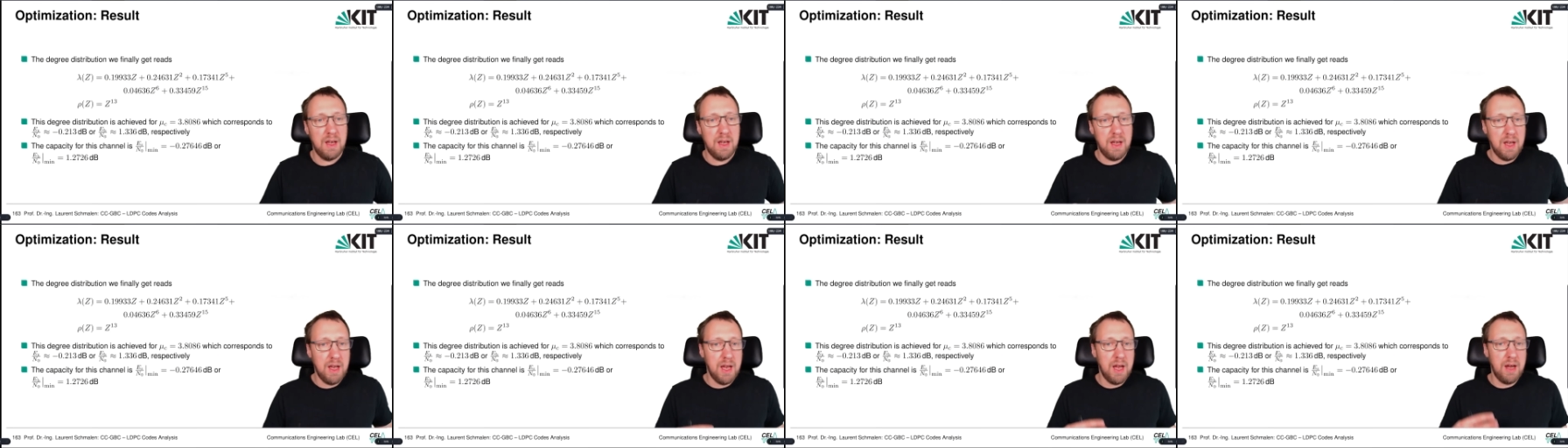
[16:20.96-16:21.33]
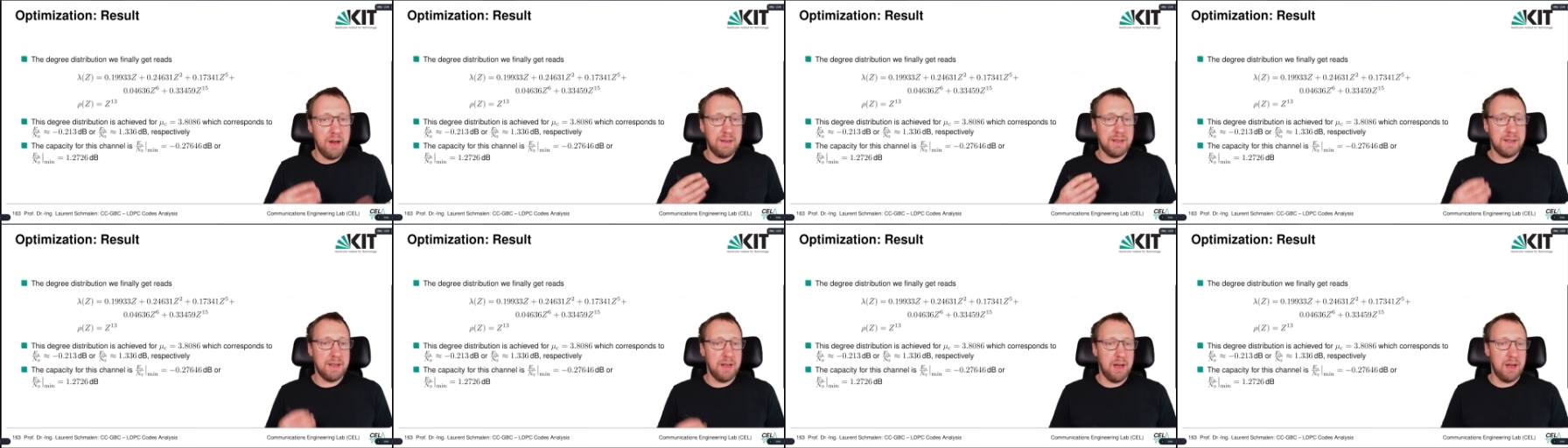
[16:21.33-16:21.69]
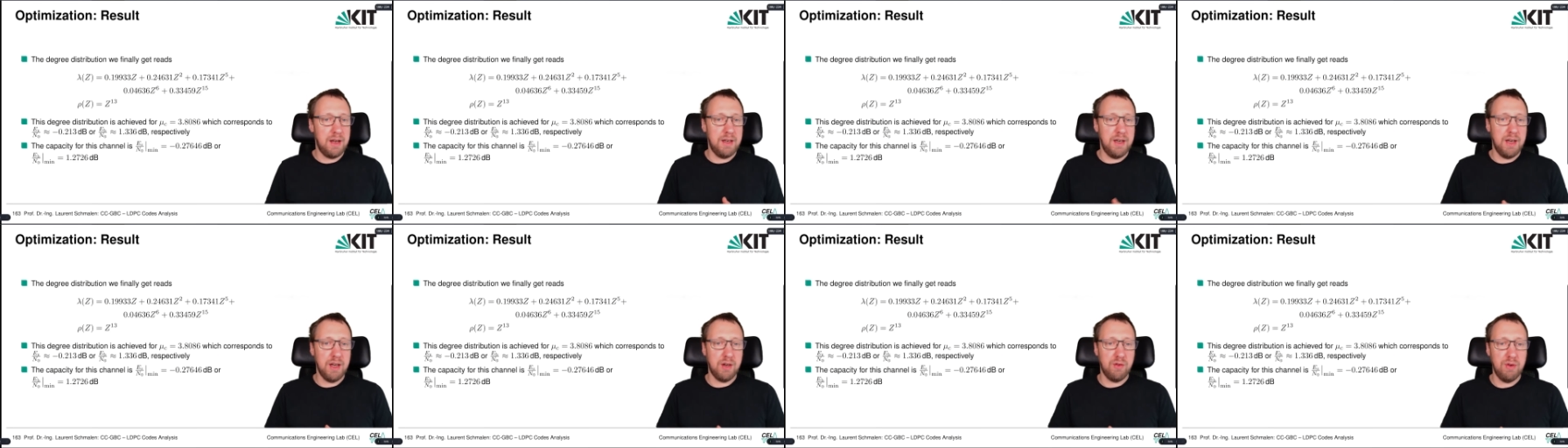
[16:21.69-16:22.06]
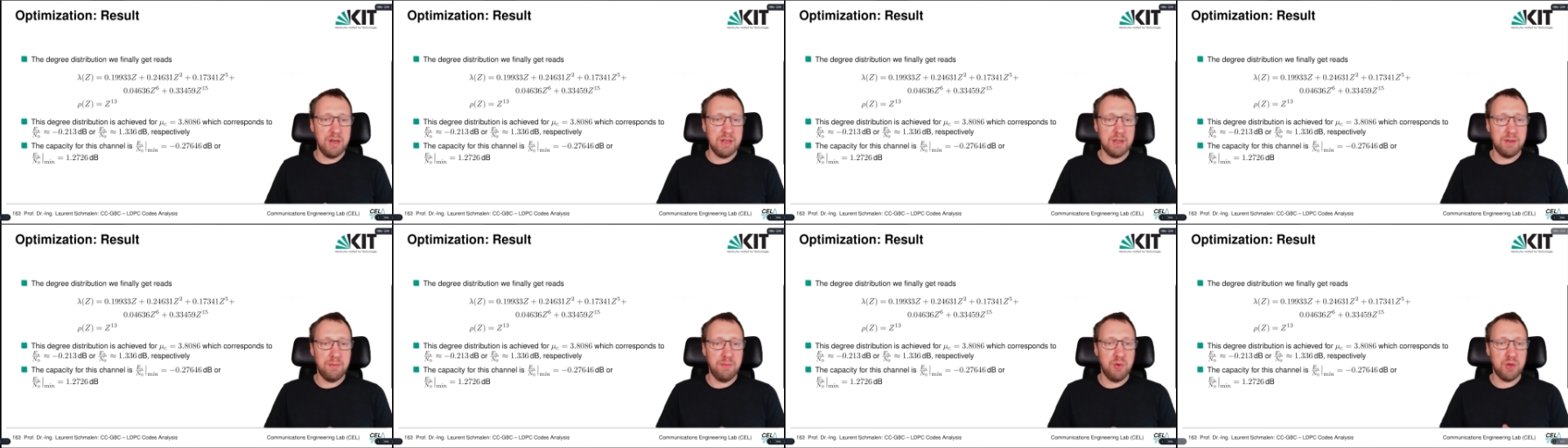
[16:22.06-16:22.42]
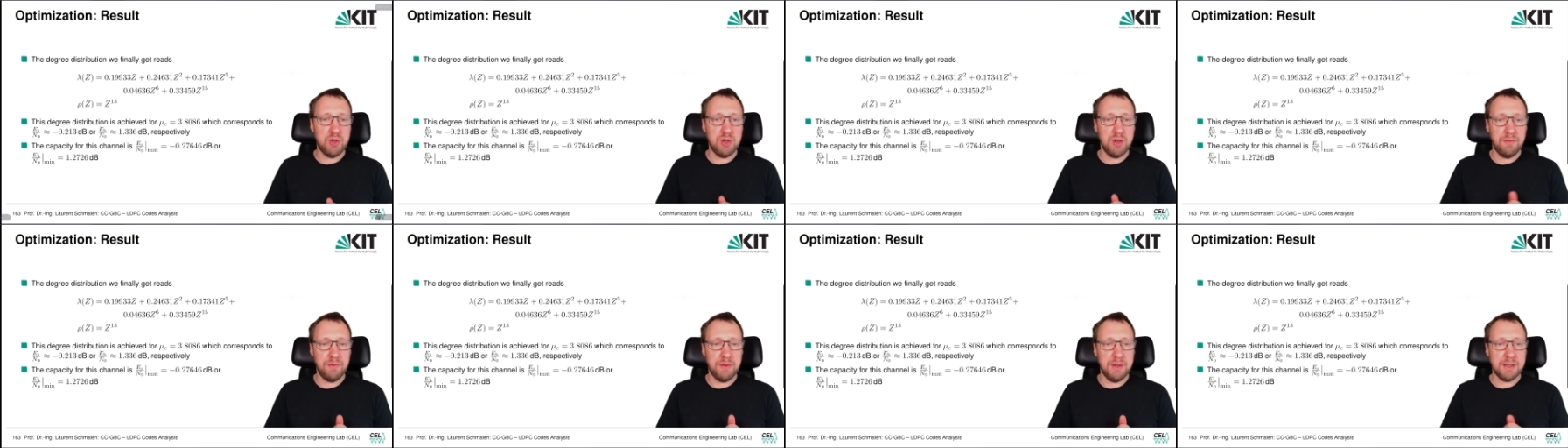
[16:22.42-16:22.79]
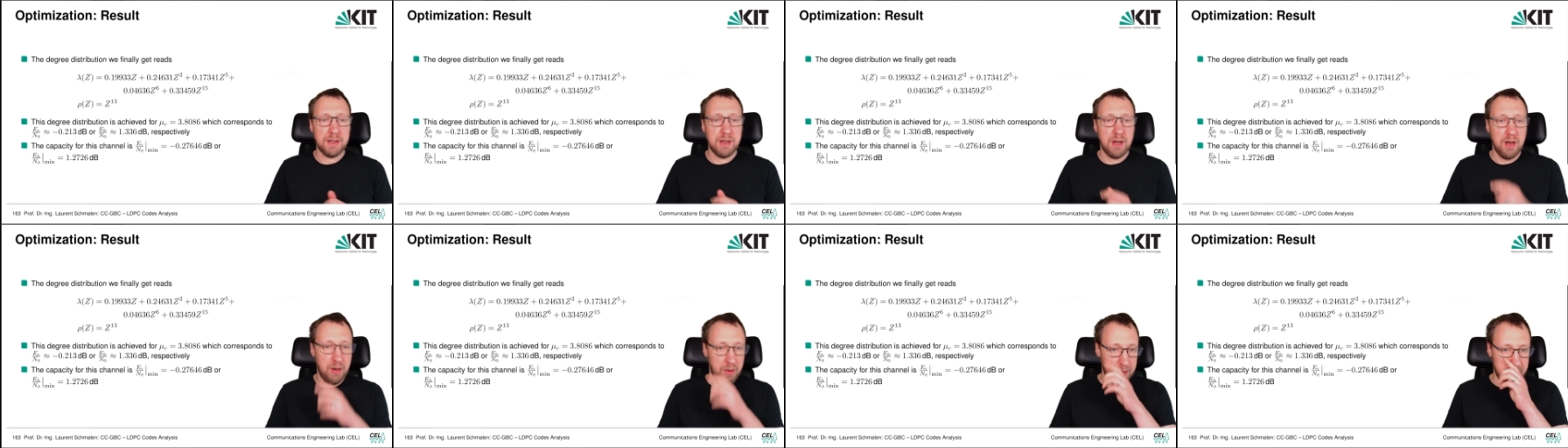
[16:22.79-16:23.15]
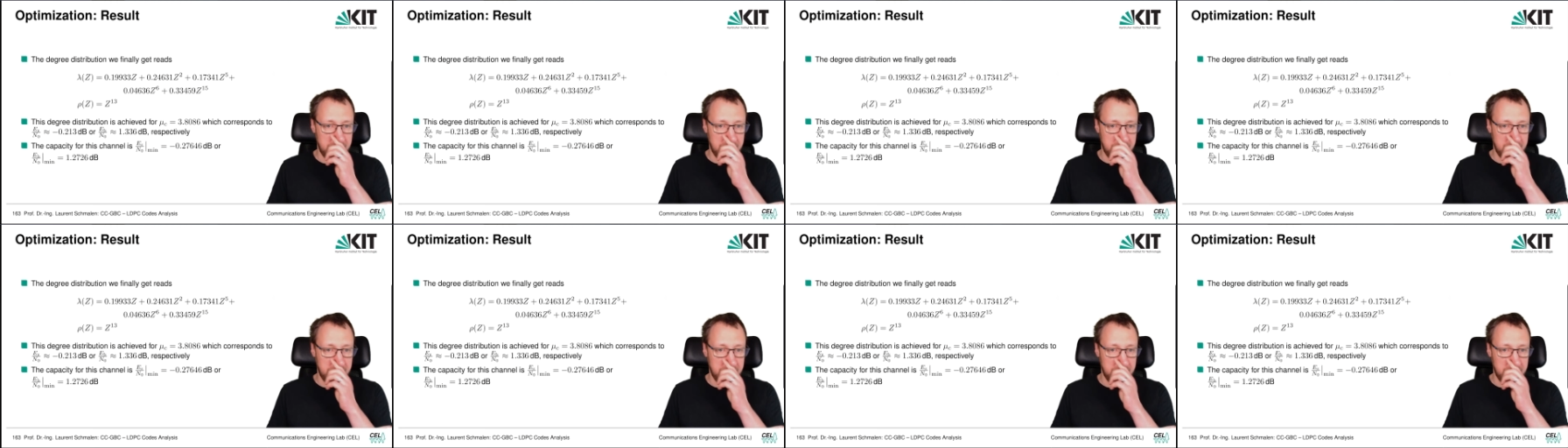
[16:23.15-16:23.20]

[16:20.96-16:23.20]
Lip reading: Here's the degree distribution of this code.